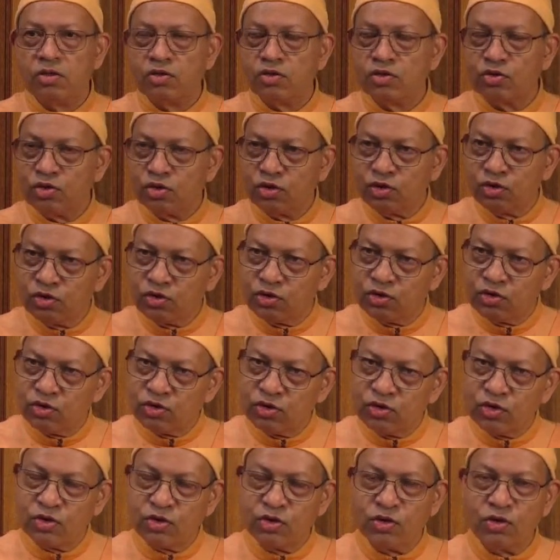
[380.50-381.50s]
So
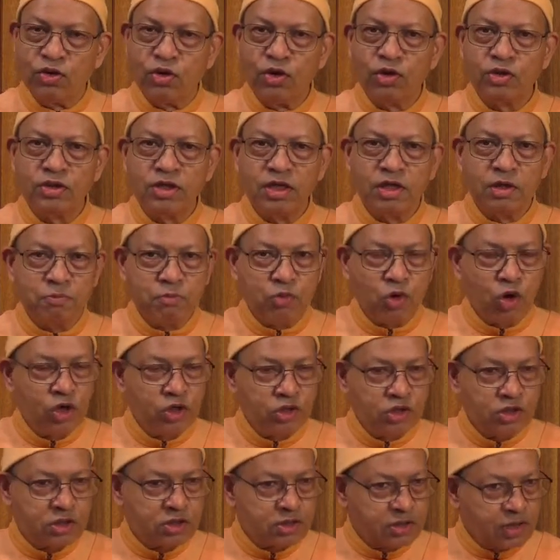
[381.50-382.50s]
on that
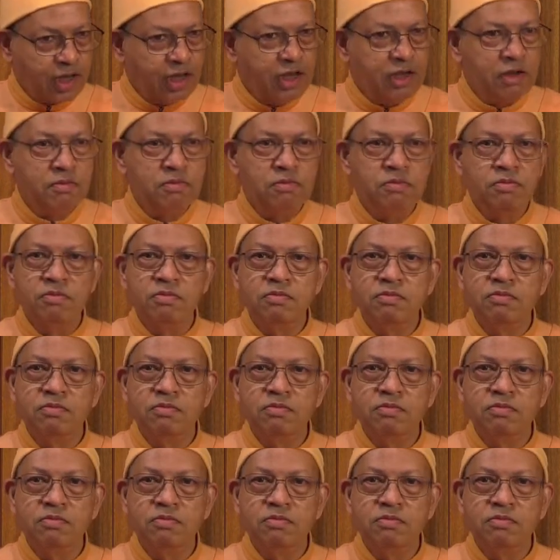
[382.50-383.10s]
appointed time,